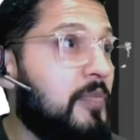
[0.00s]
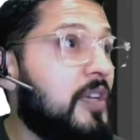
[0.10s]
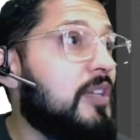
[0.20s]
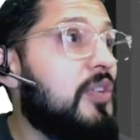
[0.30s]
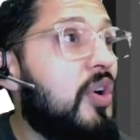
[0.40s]

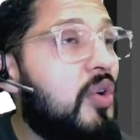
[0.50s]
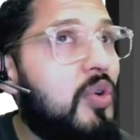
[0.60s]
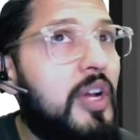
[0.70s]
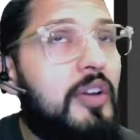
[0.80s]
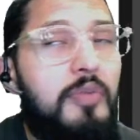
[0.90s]

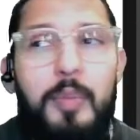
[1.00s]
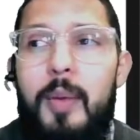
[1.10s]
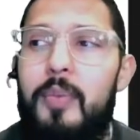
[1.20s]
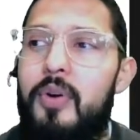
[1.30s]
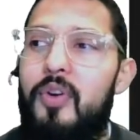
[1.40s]
So
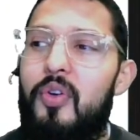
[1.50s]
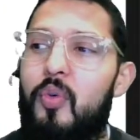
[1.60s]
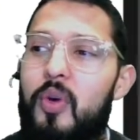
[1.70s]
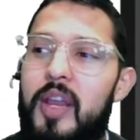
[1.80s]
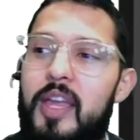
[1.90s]
remember
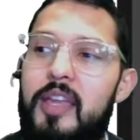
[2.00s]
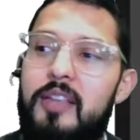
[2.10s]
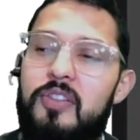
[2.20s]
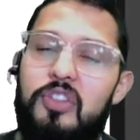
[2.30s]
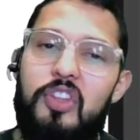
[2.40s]
when I
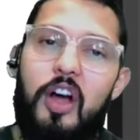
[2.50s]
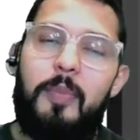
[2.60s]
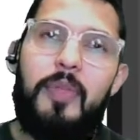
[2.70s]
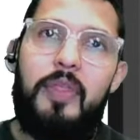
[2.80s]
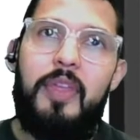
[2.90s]

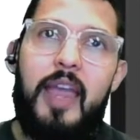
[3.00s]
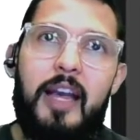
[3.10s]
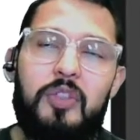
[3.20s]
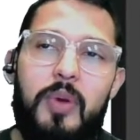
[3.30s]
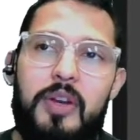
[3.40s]
stopped the
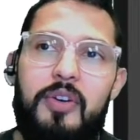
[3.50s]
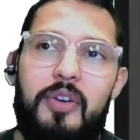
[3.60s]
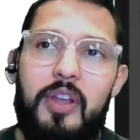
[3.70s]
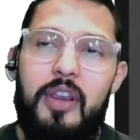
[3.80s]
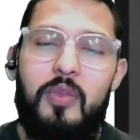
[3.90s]

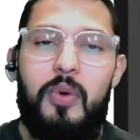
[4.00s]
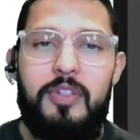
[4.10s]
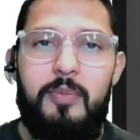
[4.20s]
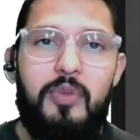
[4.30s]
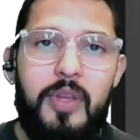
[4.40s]
actuator and it
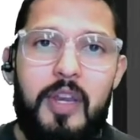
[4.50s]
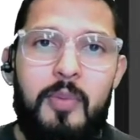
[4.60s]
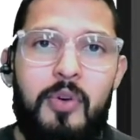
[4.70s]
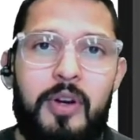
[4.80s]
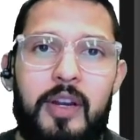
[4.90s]
wasn't moving
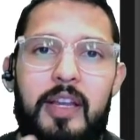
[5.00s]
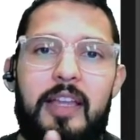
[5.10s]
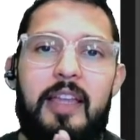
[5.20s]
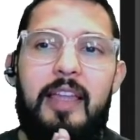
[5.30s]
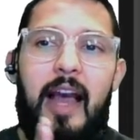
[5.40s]
anymore,
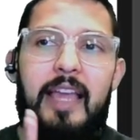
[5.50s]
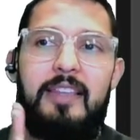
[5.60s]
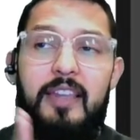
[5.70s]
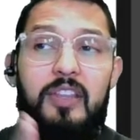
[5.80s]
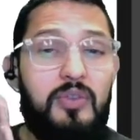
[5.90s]
I
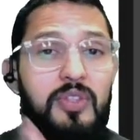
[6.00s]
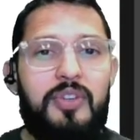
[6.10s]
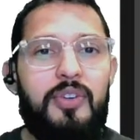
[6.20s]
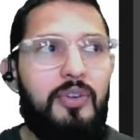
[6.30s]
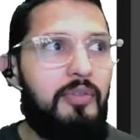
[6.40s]
set it to
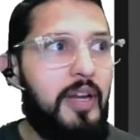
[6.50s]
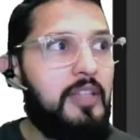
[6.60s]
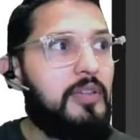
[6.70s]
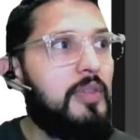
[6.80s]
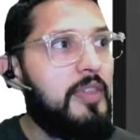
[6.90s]
0,
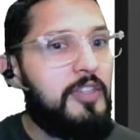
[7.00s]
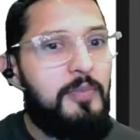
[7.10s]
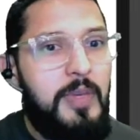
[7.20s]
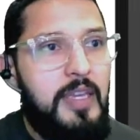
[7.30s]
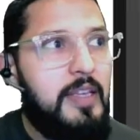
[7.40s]
right? So this
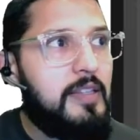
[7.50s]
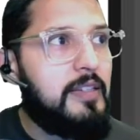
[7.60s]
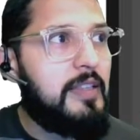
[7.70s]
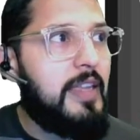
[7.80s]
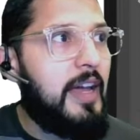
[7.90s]

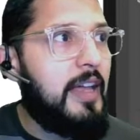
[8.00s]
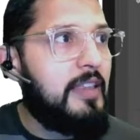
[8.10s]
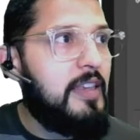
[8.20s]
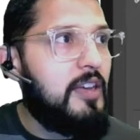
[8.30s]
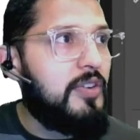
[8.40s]
means that
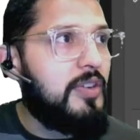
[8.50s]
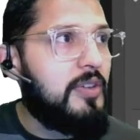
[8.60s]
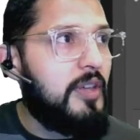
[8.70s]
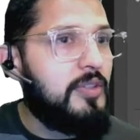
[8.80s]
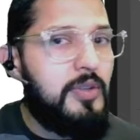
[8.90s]
here,
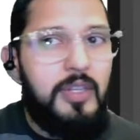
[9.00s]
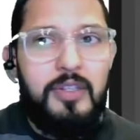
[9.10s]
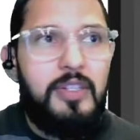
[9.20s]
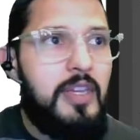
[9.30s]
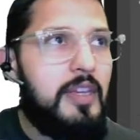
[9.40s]
as you can
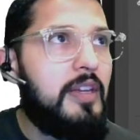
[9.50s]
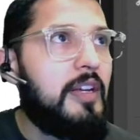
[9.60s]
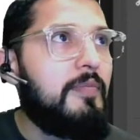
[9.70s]
see,